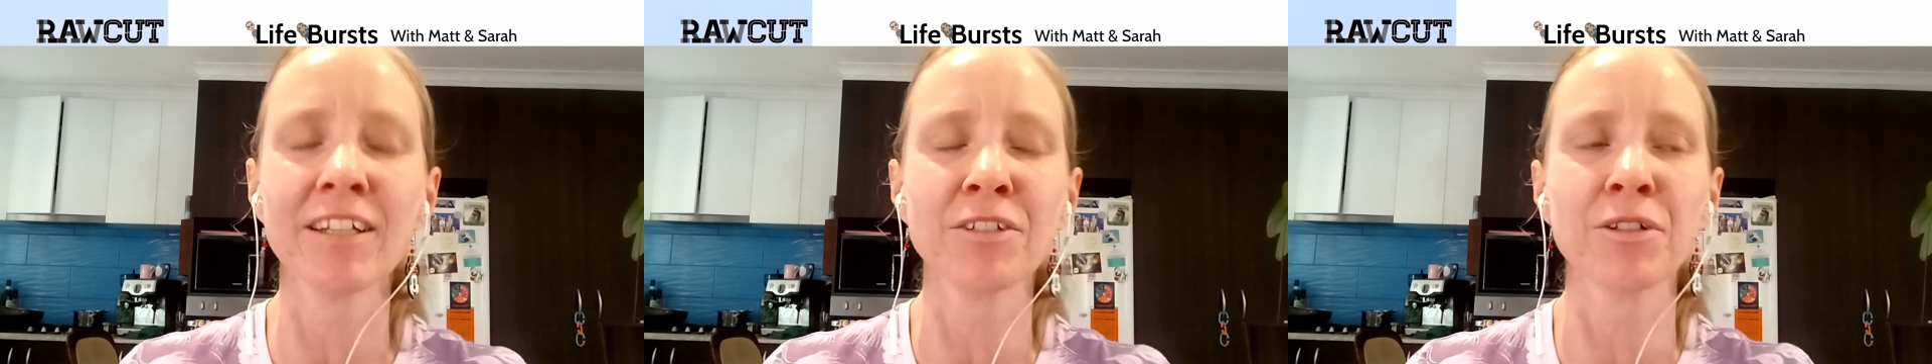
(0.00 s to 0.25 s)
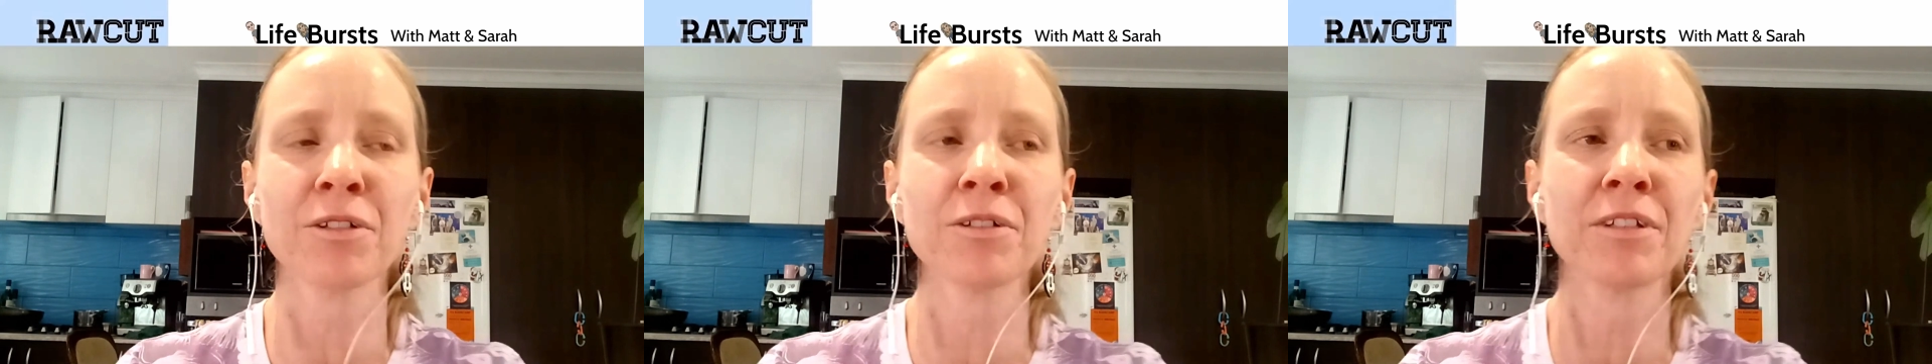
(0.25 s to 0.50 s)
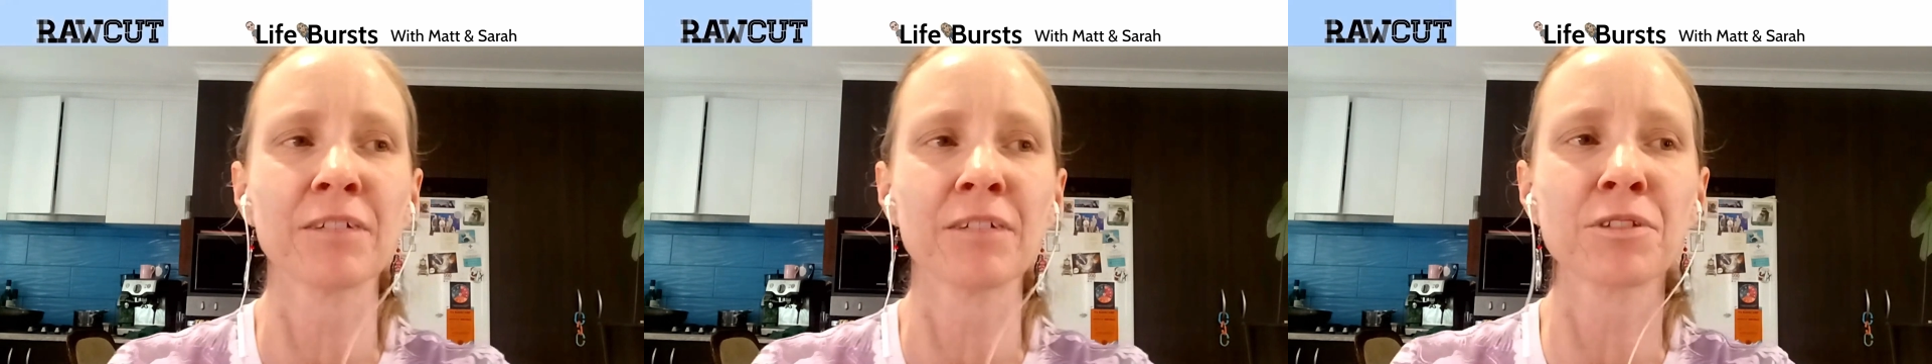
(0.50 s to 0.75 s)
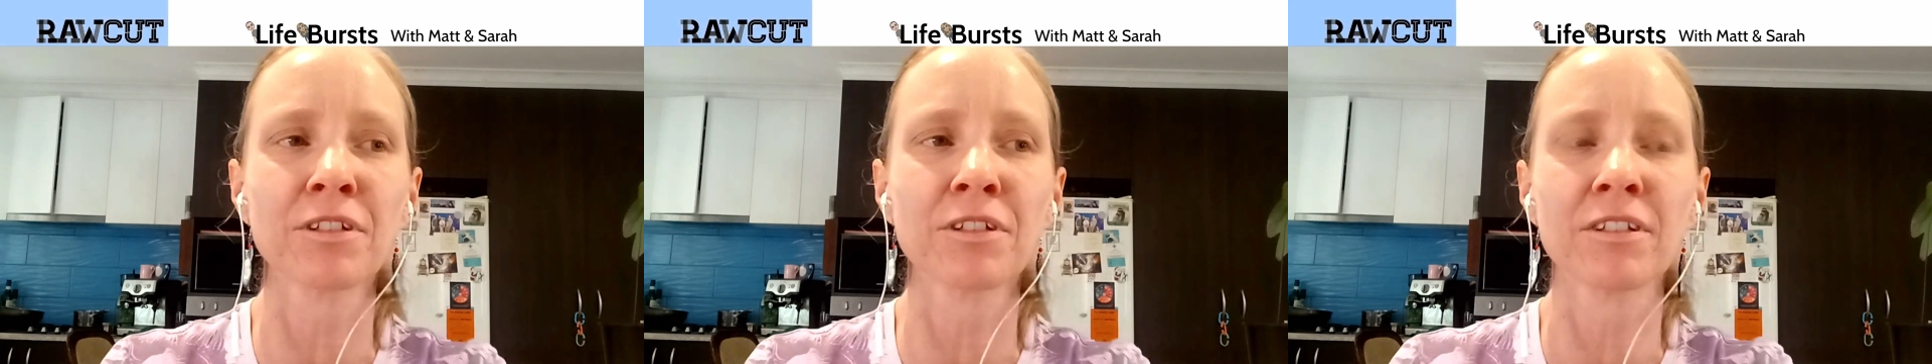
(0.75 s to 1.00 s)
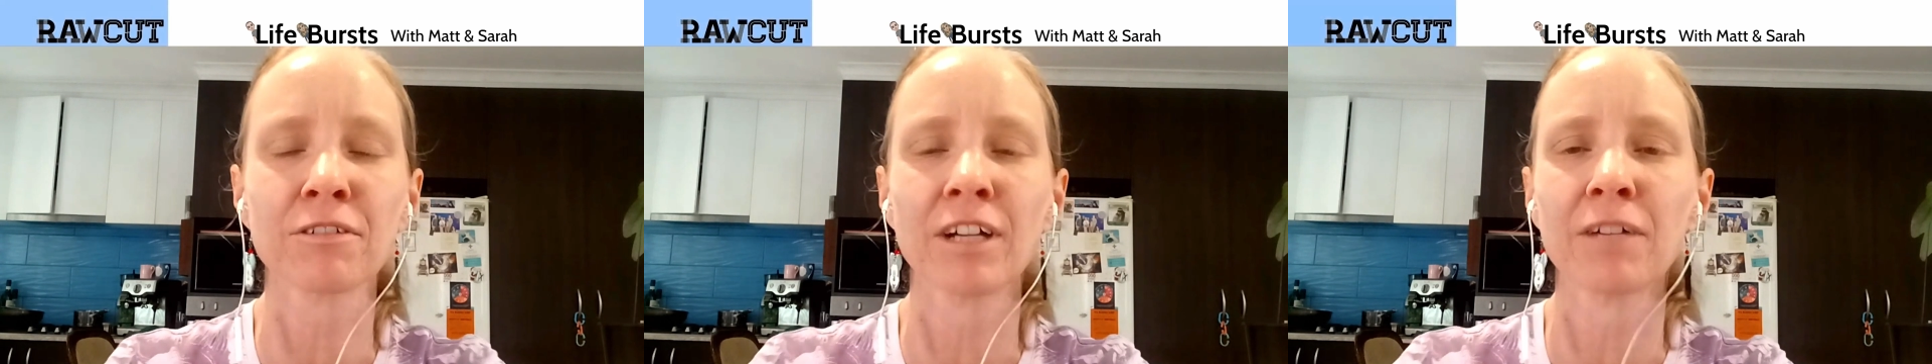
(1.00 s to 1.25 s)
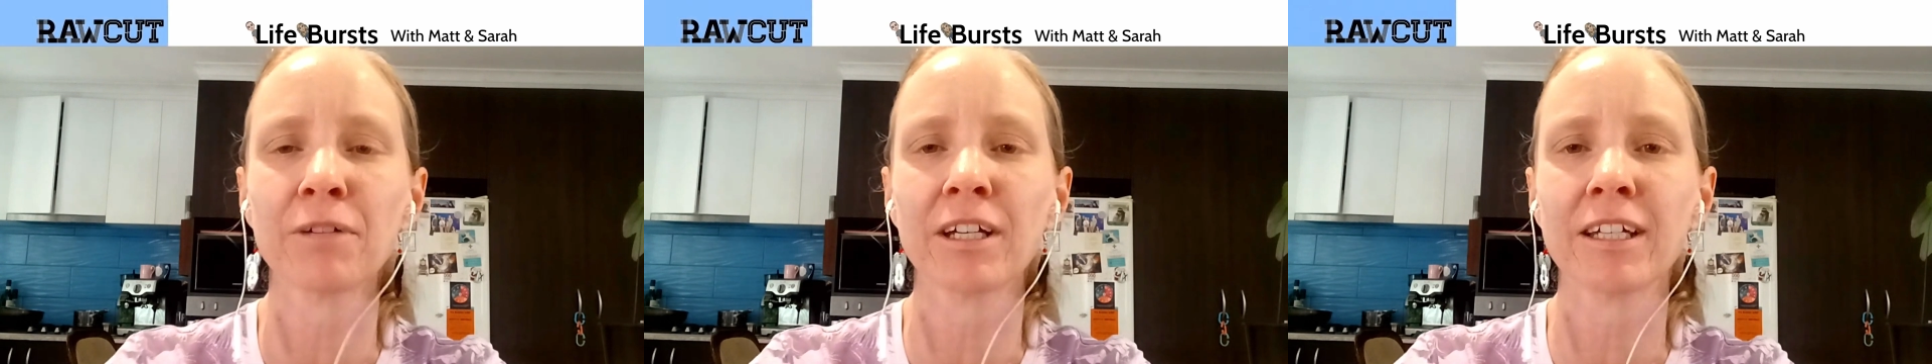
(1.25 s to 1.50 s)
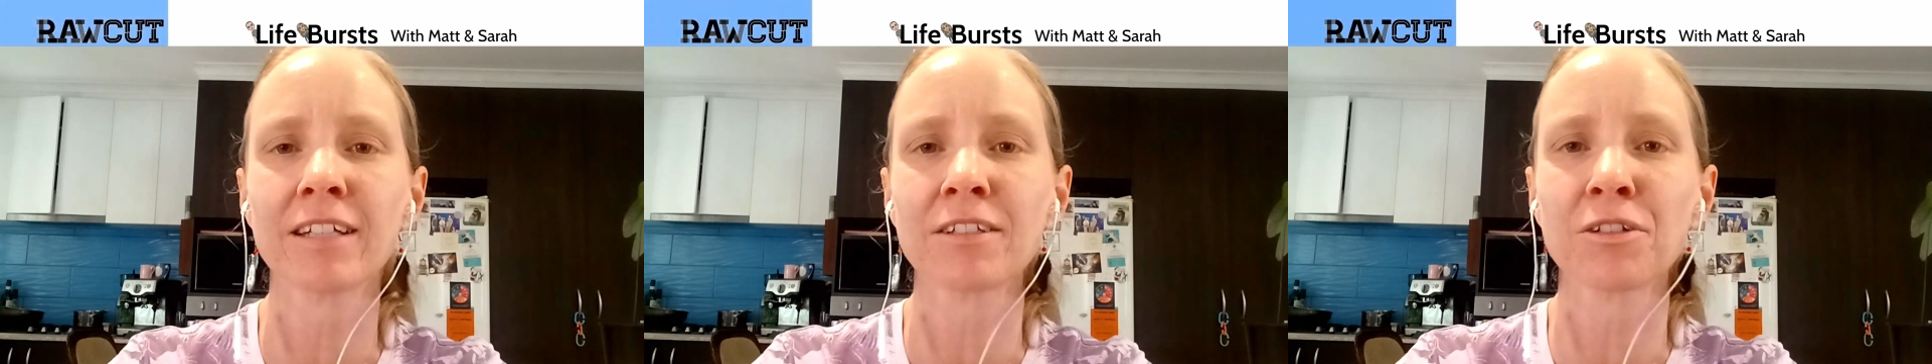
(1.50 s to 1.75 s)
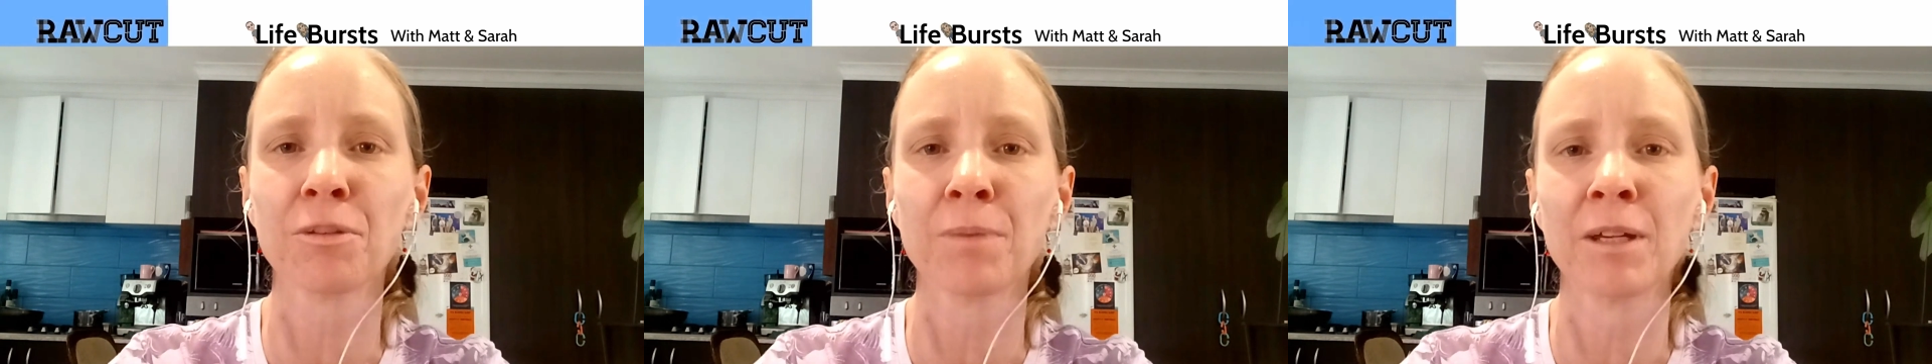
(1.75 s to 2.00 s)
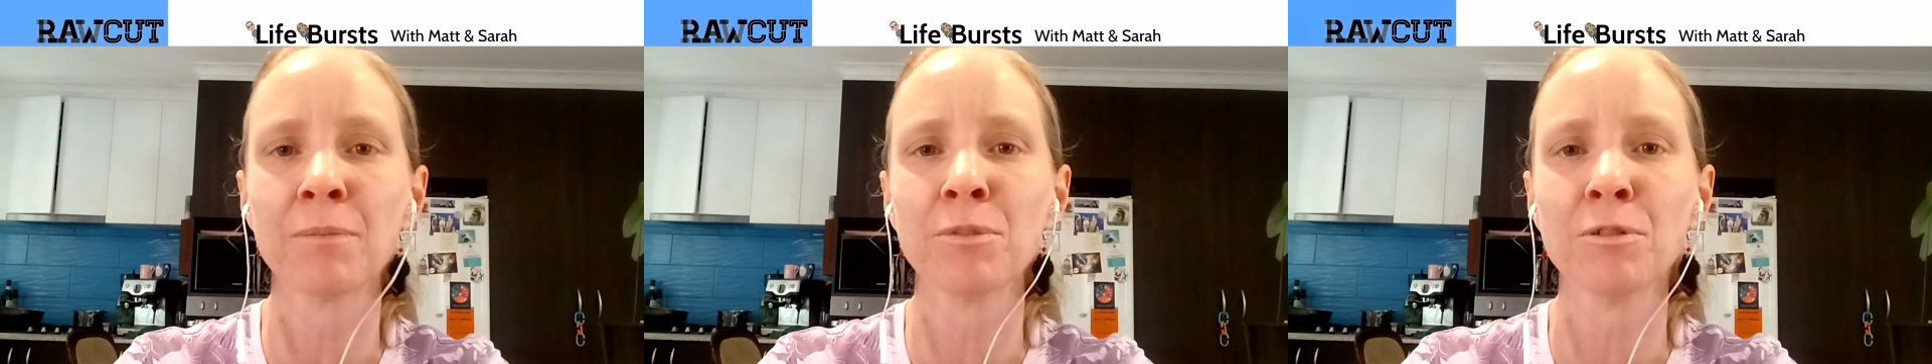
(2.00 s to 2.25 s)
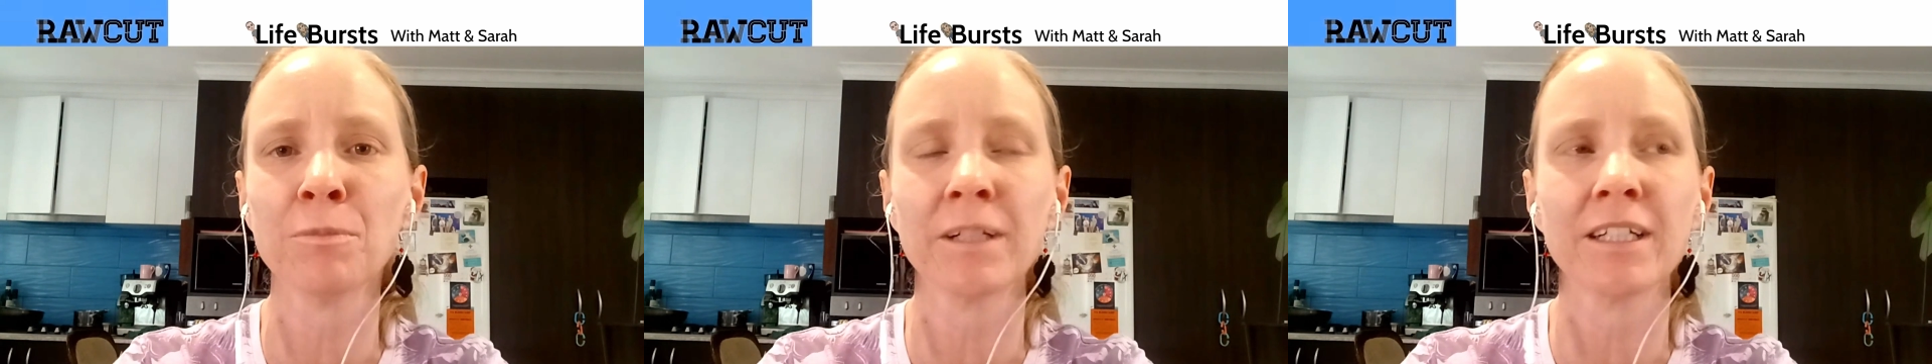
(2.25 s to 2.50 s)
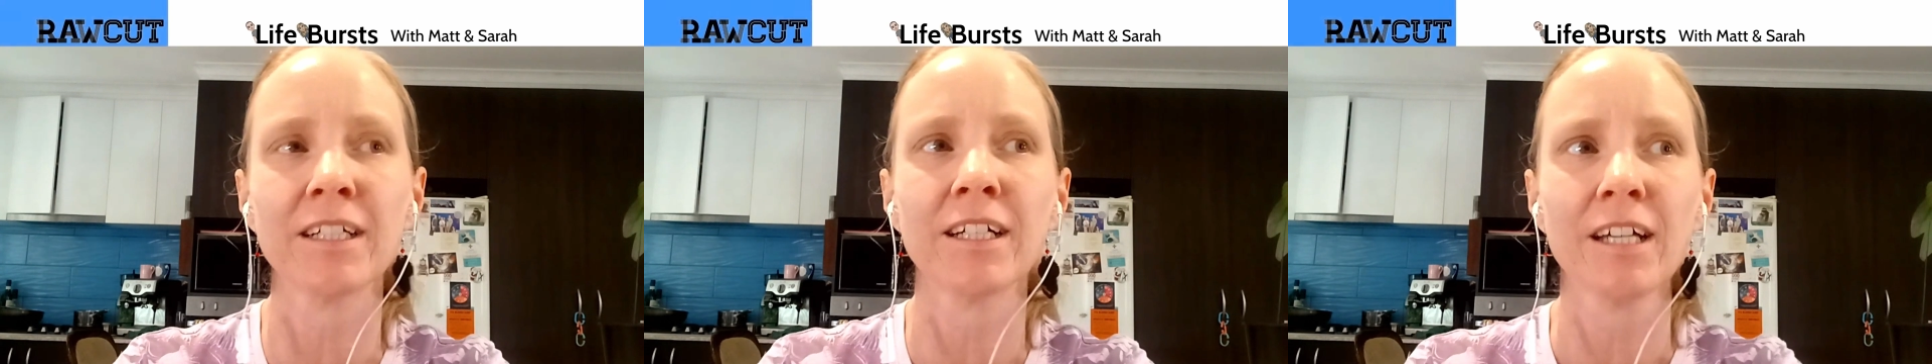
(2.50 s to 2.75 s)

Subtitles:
so that was a great way to get to know people. But